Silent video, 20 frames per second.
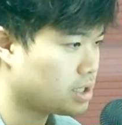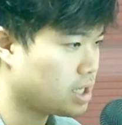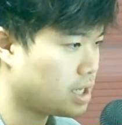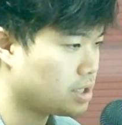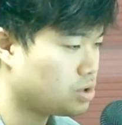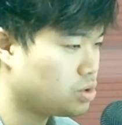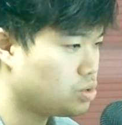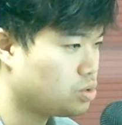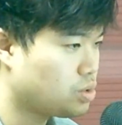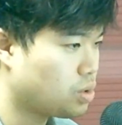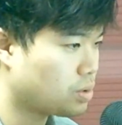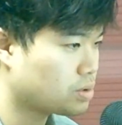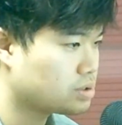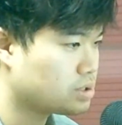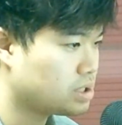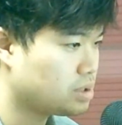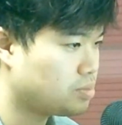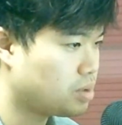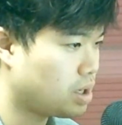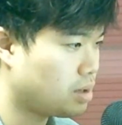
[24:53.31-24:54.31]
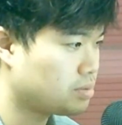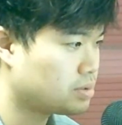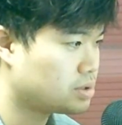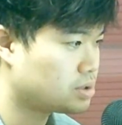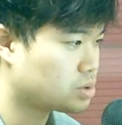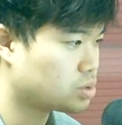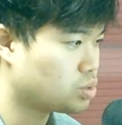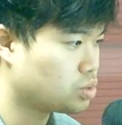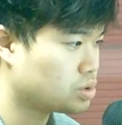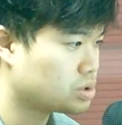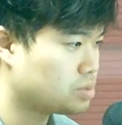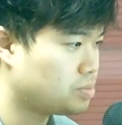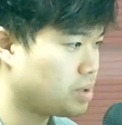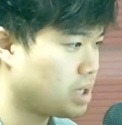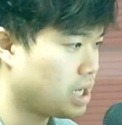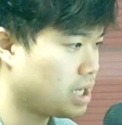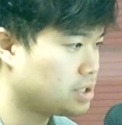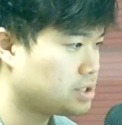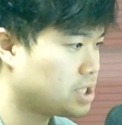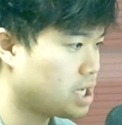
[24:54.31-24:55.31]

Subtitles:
that New York City public schools banned